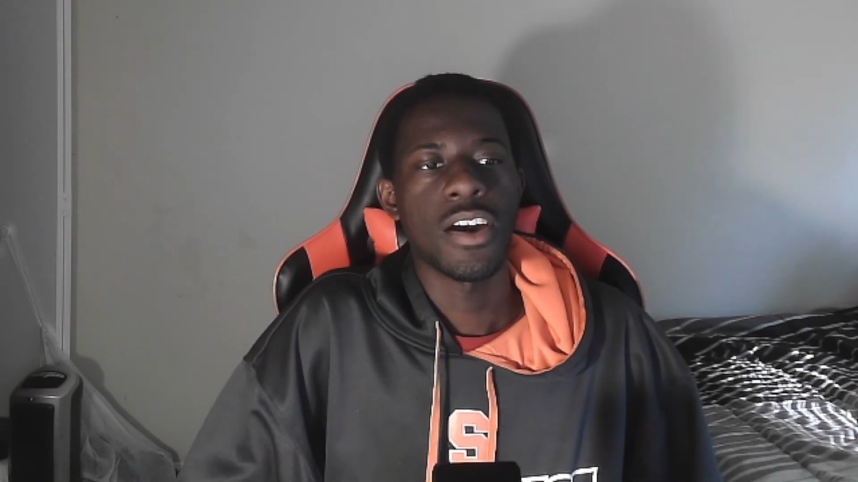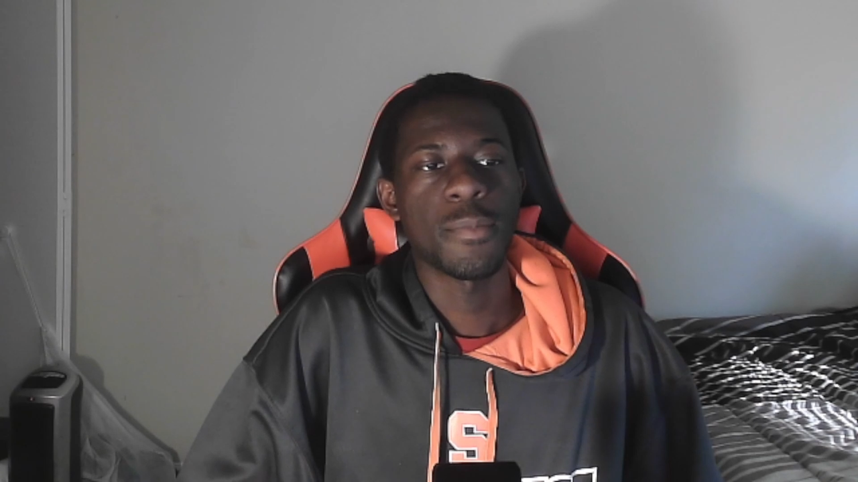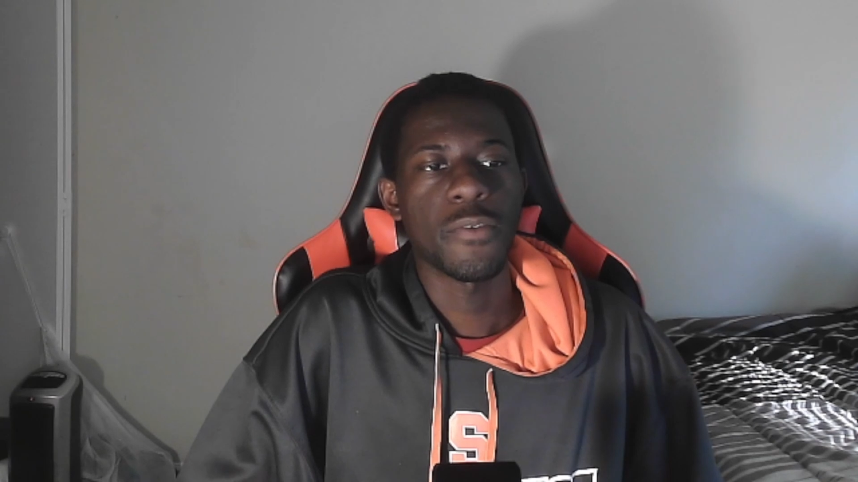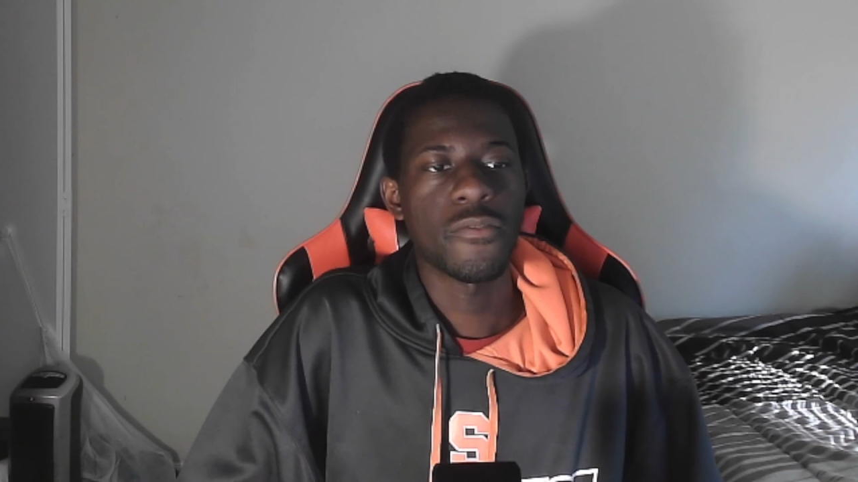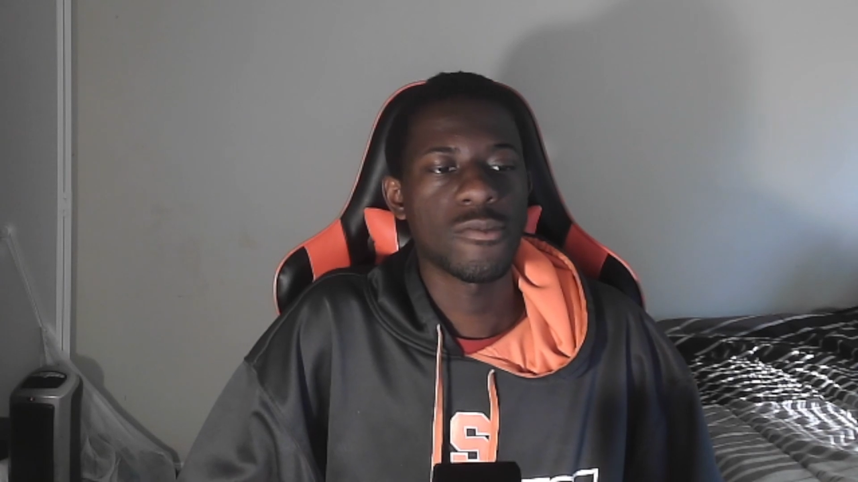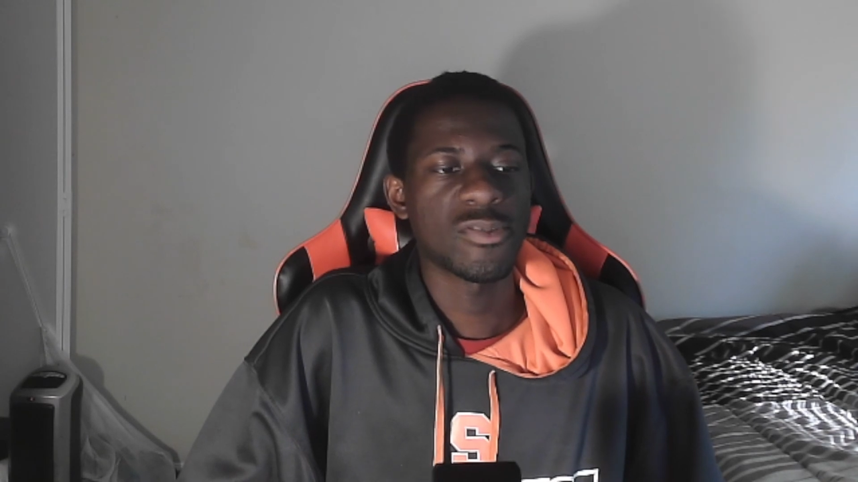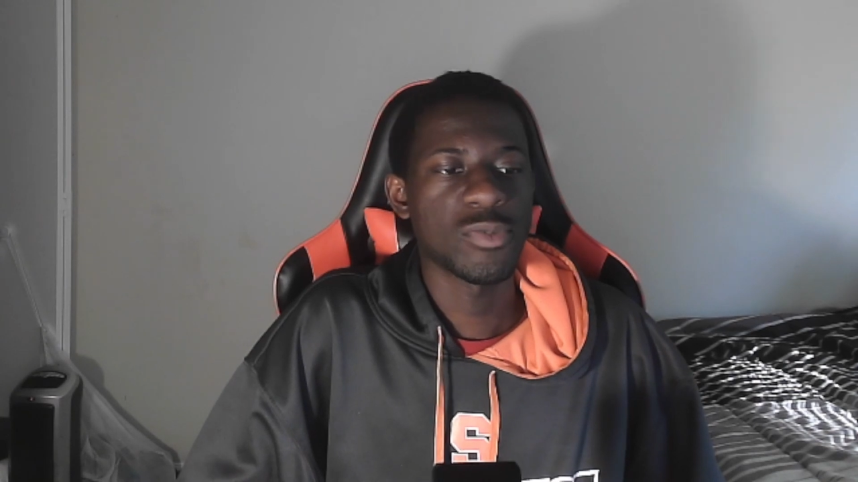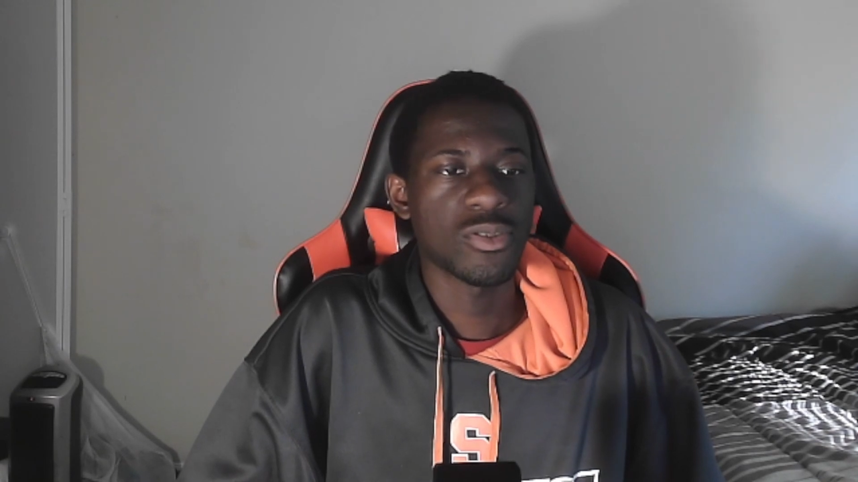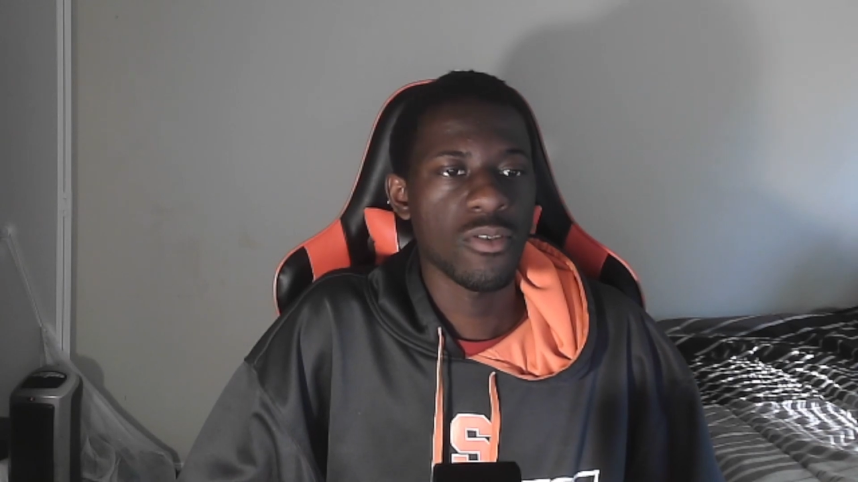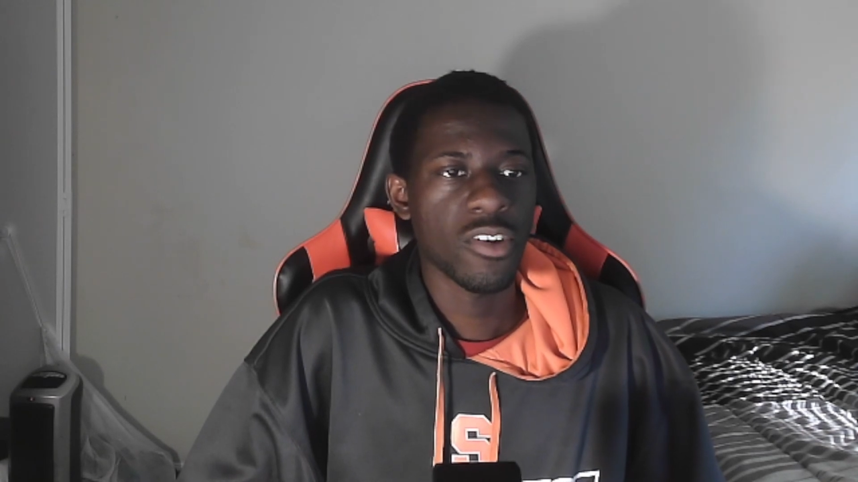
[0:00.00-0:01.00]
I'm gonna first be
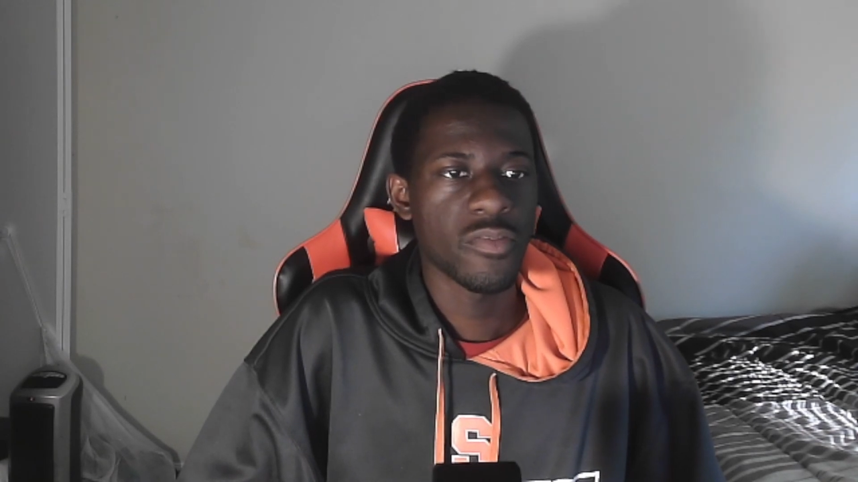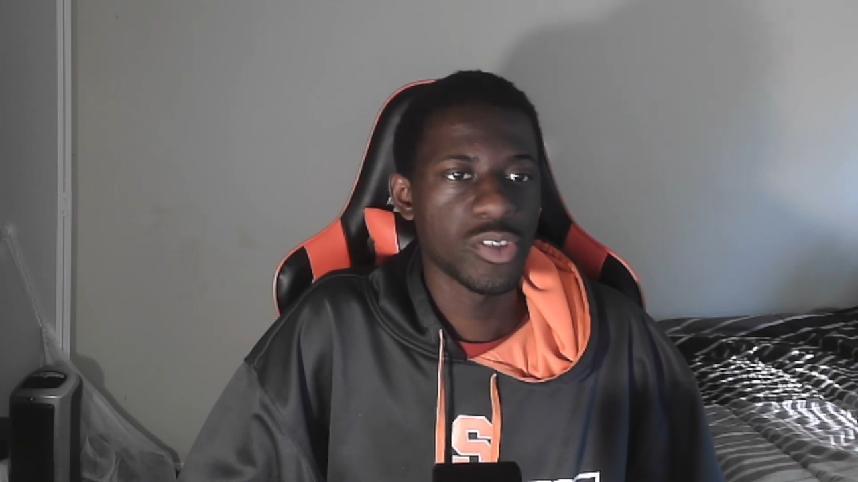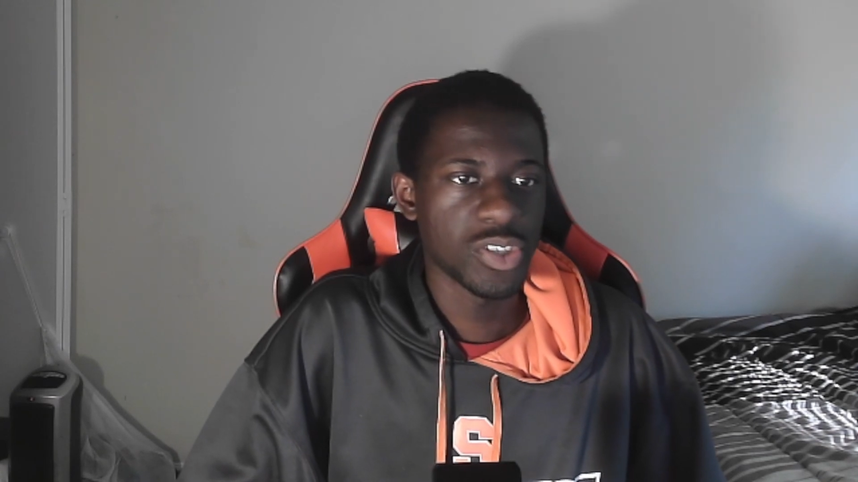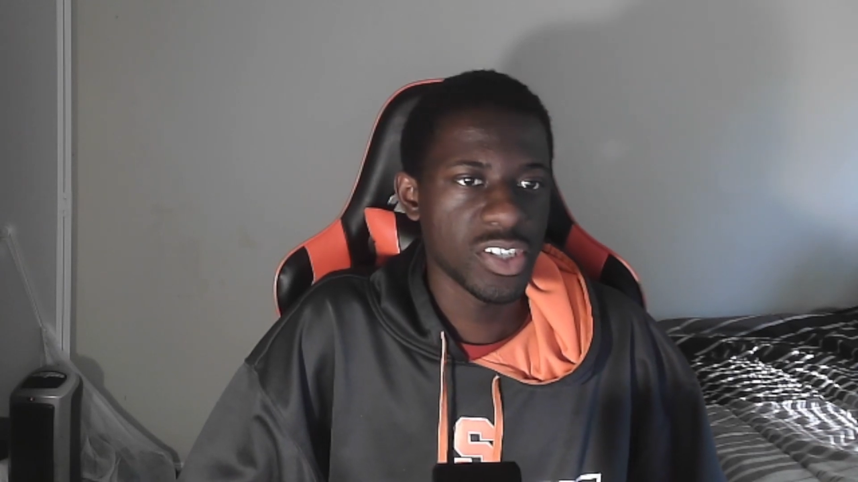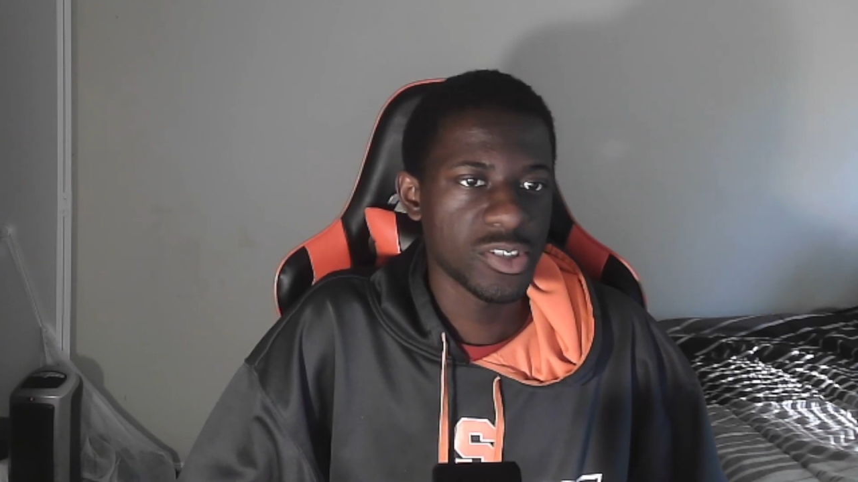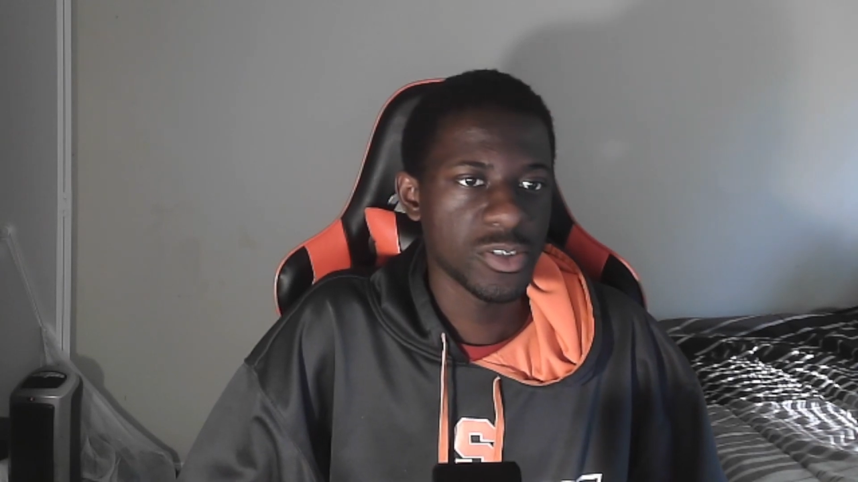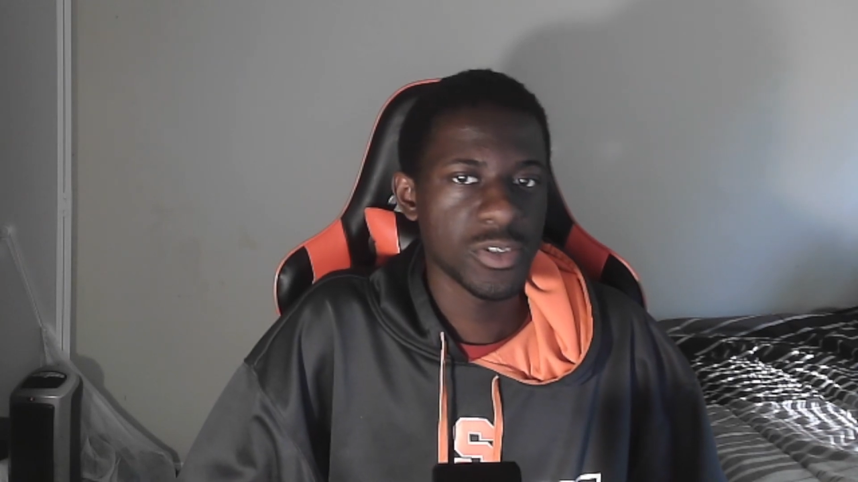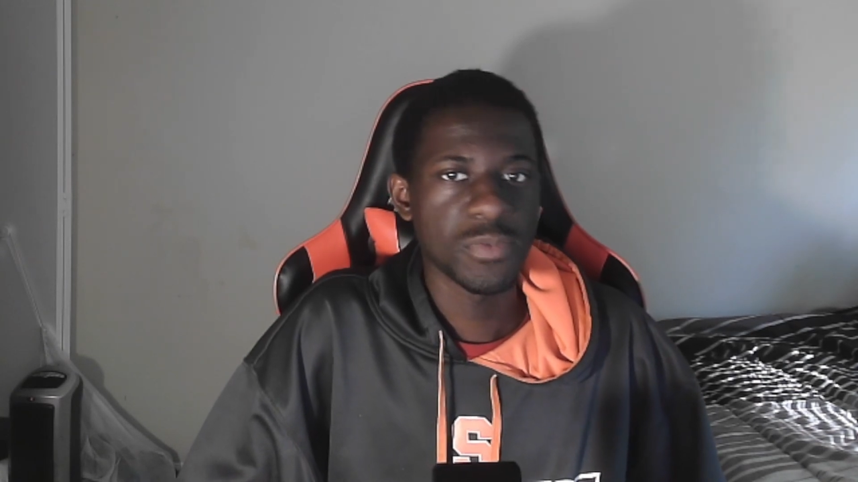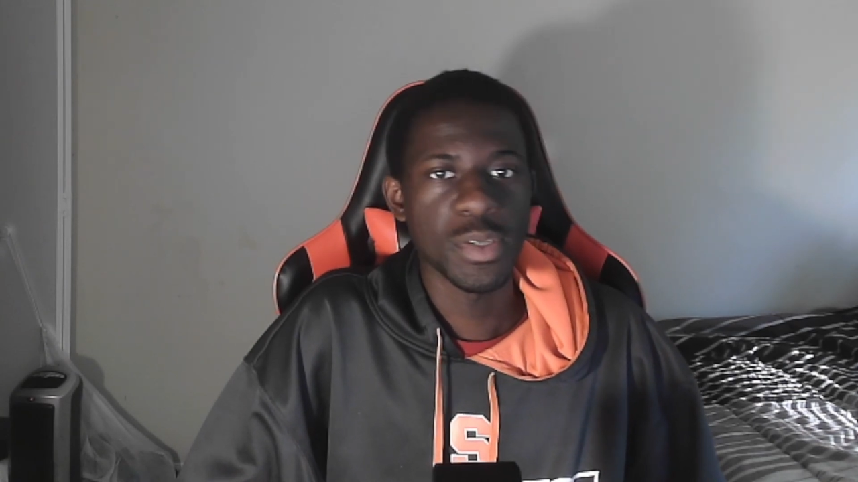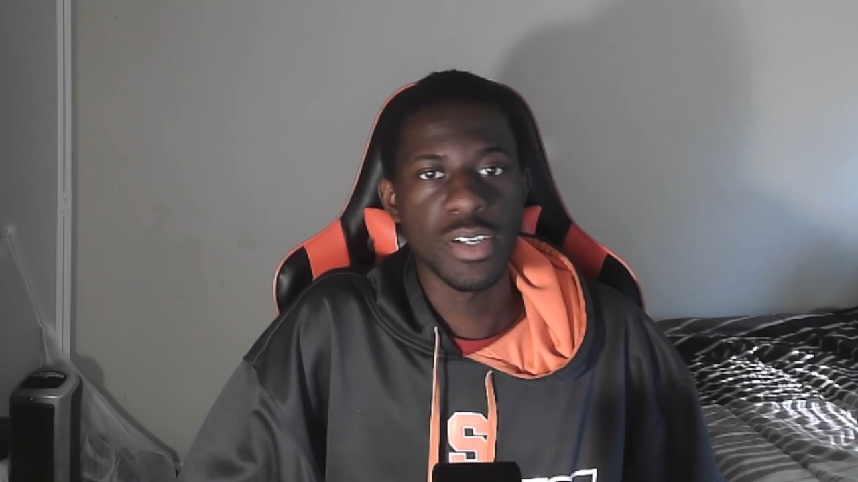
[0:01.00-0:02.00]
starting off with gestures